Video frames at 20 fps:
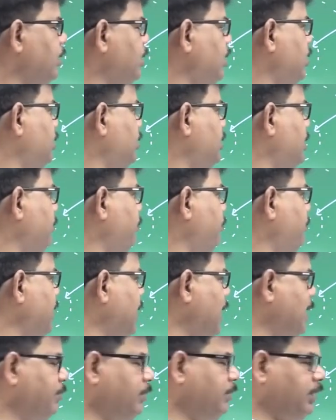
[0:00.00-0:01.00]
the
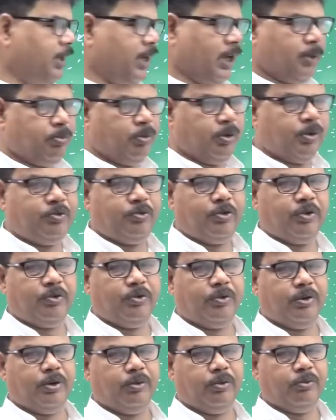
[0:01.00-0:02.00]
primary atmosphere
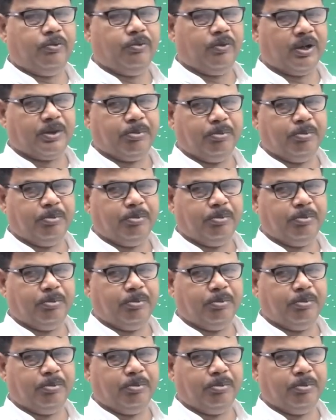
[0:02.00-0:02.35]
was